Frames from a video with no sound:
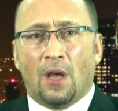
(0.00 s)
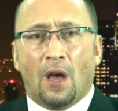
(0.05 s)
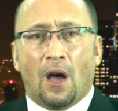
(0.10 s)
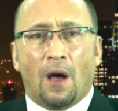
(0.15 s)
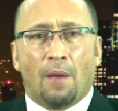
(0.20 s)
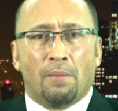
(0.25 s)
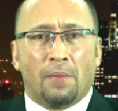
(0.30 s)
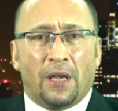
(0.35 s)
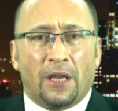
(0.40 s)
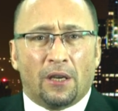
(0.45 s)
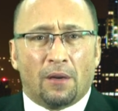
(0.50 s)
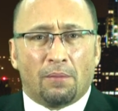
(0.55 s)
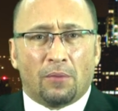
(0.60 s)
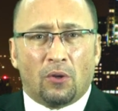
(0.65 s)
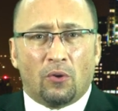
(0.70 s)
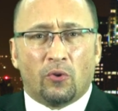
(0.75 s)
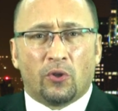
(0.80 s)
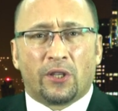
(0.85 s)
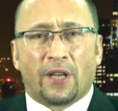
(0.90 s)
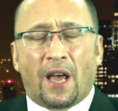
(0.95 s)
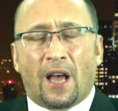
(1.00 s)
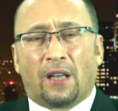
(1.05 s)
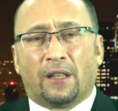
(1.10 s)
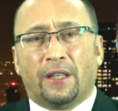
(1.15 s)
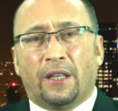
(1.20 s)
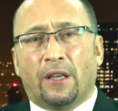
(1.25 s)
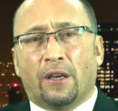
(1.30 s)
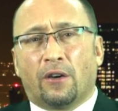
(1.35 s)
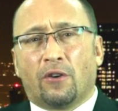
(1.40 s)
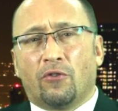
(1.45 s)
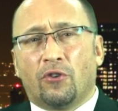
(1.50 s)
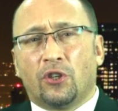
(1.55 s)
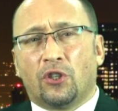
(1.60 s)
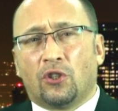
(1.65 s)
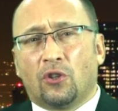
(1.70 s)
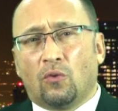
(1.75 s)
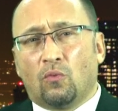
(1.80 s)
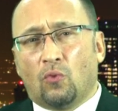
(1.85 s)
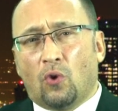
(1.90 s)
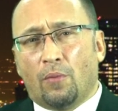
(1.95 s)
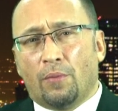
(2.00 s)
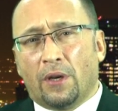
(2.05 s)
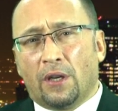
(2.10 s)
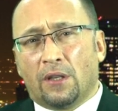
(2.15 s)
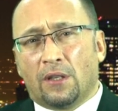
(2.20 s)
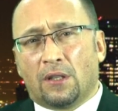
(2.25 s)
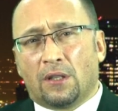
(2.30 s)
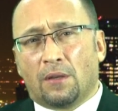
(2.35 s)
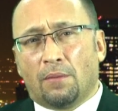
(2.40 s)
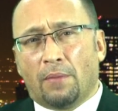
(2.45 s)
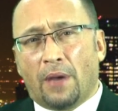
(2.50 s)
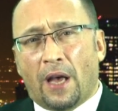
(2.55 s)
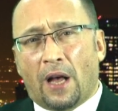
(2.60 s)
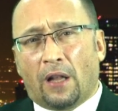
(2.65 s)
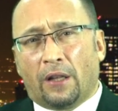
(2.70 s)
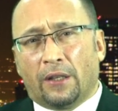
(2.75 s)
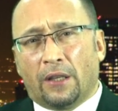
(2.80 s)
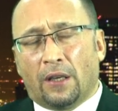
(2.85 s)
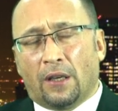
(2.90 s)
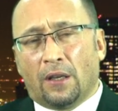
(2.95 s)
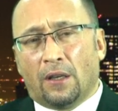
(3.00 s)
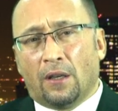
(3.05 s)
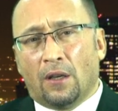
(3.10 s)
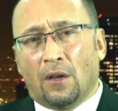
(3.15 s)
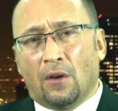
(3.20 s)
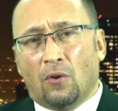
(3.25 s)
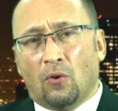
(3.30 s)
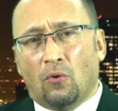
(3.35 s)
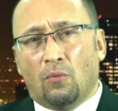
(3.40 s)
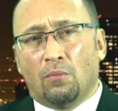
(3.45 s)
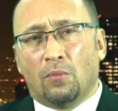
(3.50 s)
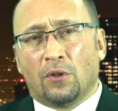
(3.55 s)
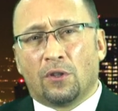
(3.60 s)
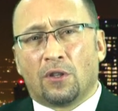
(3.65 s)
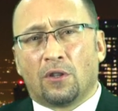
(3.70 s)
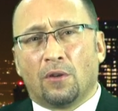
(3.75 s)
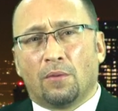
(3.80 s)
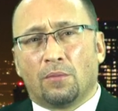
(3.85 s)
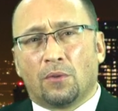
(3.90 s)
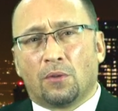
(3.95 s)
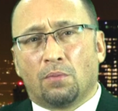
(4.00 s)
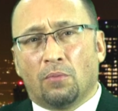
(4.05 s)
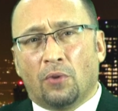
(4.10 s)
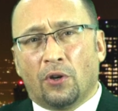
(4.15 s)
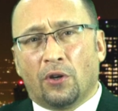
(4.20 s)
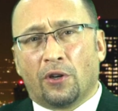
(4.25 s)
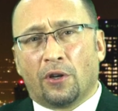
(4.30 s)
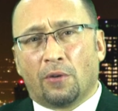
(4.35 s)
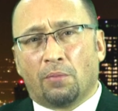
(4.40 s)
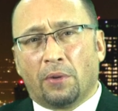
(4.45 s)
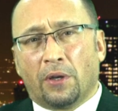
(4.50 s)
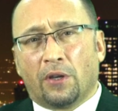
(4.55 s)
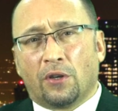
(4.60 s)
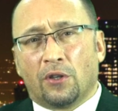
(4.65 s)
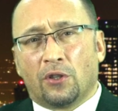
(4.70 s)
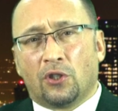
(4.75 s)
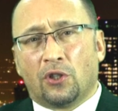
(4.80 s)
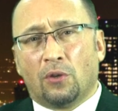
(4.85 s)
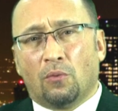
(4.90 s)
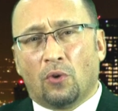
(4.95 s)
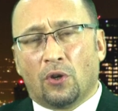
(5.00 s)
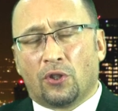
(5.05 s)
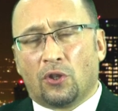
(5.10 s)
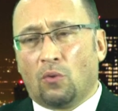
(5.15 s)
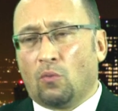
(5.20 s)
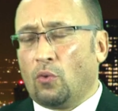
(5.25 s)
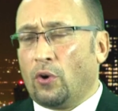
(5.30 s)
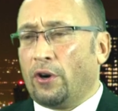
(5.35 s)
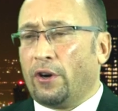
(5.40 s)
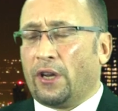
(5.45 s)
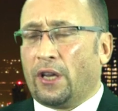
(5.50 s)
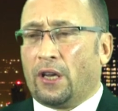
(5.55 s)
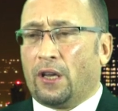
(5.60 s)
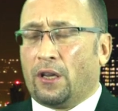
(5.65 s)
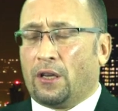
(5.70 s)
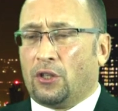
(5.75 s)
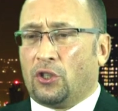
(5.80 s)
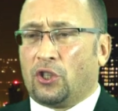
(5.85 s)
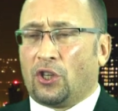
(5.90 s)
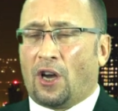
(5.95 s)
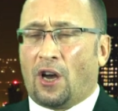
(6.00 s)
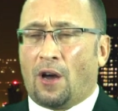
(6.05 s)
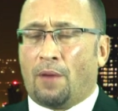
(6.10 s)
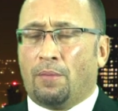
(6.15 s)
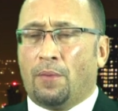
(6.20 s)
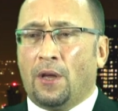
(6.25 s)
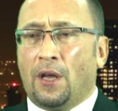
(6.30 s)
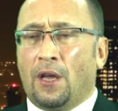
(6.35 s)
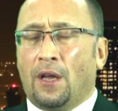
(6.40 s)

Amina Muse Ali, a Christian woman in Somalia, who Muslims murdered because she wasn't wearing a hijab.